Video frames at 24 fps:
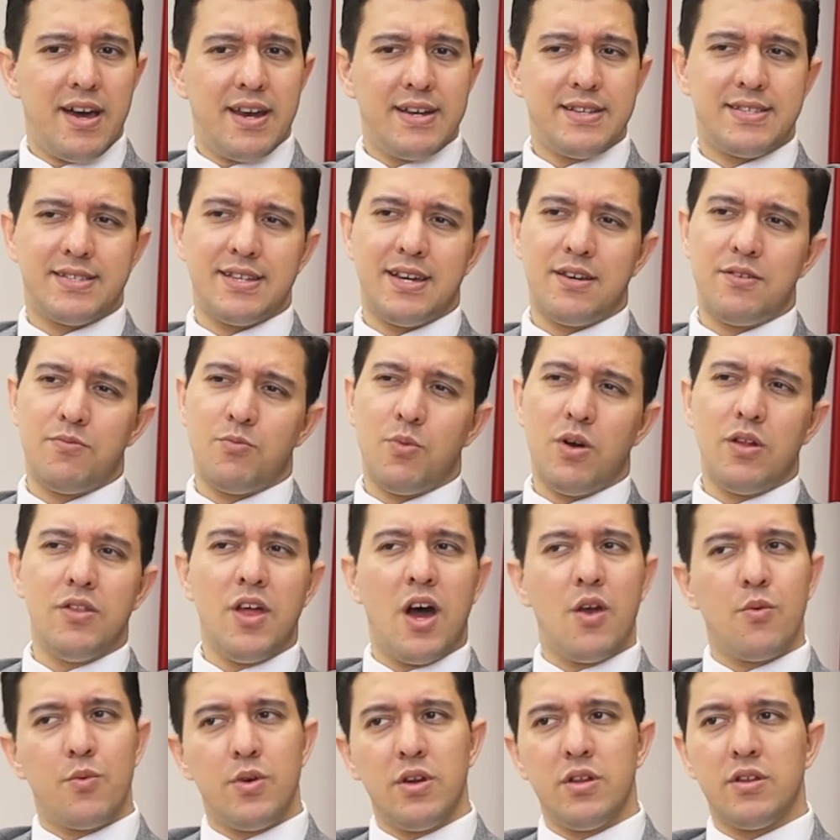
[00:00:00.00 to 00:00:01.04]
And I said, well,
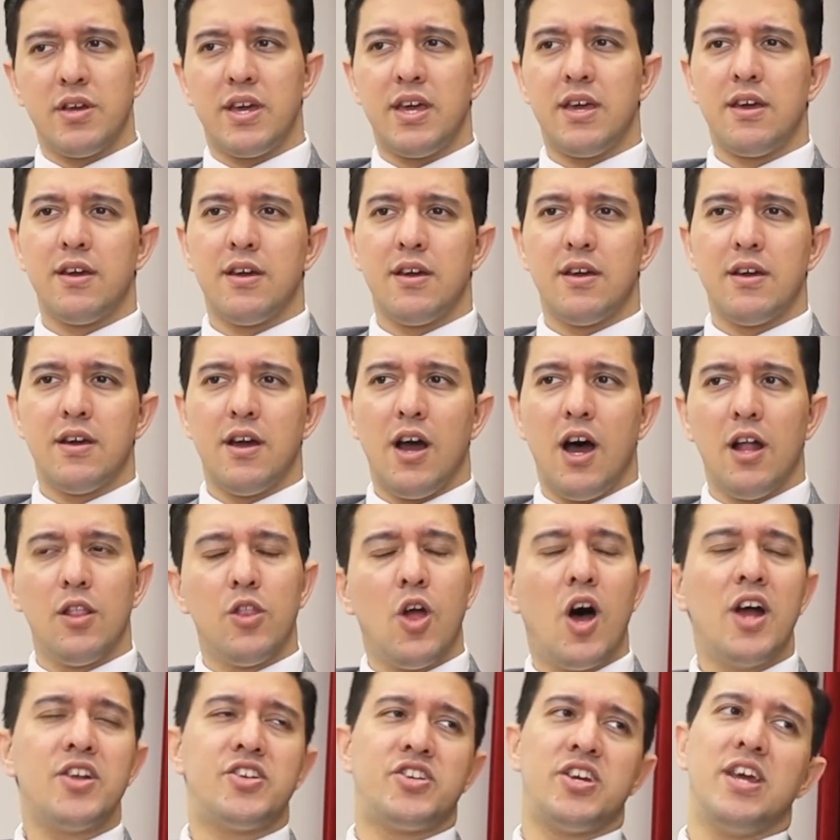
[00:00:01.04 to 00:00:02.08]
not really. A
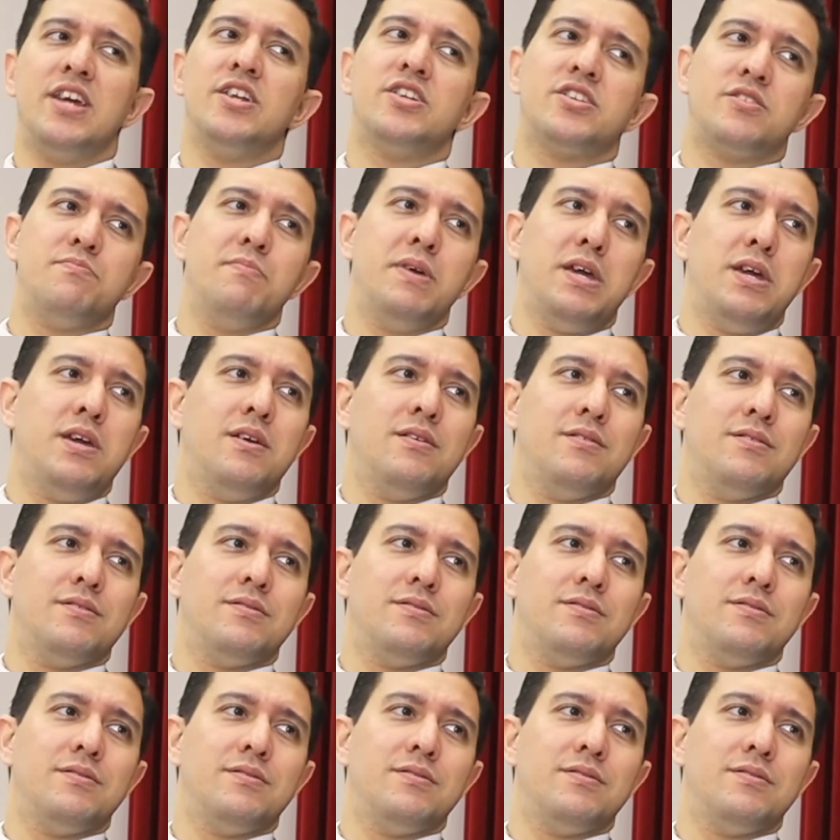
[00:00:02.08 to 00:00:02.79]
lot changed me.